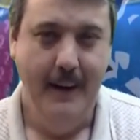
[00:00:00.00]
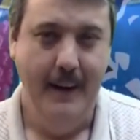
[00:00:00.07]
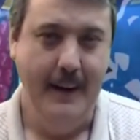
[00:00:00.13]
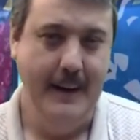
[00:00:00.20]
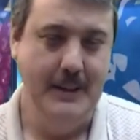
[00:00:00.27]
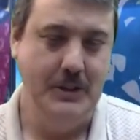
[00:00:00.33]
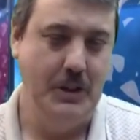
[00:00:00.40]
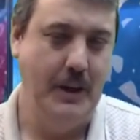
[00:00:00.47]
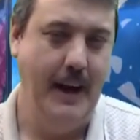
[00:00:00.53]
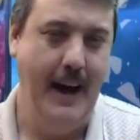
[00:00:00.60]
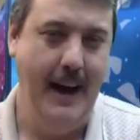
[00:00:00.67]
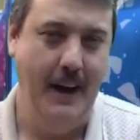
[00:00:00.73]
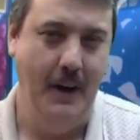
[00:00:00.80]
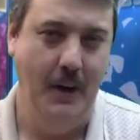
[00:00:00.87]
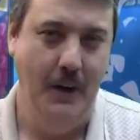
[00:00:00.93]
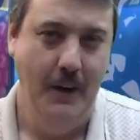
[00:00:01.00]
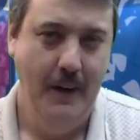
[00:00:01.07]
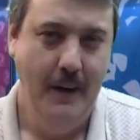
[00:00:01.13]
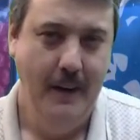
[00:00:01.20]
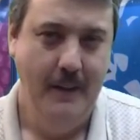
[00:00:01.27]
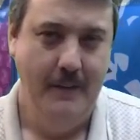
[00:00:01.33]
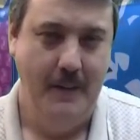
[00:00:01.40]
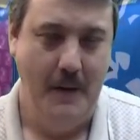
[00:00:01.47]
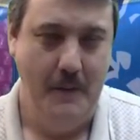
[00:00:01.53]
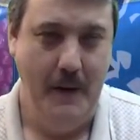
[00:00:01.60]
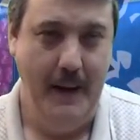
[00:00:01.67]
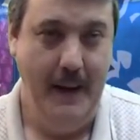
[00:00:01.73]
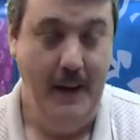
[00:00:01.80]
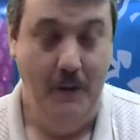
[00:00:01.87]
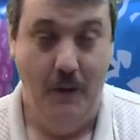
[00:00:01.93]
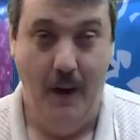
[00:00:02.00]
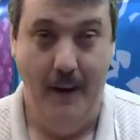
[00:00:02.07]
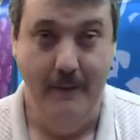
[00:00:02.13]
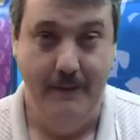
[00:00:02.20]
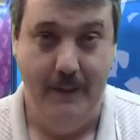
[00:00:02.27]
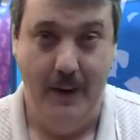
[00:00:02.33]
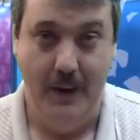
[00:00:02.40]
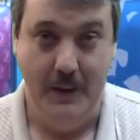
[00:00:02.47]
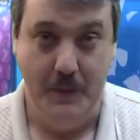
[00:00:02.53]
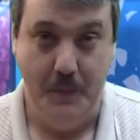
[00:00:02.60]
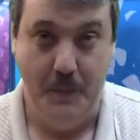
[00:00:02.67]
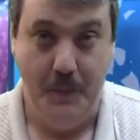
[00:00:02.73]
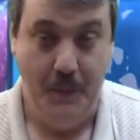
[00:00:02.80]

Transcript: against Chicago from the run first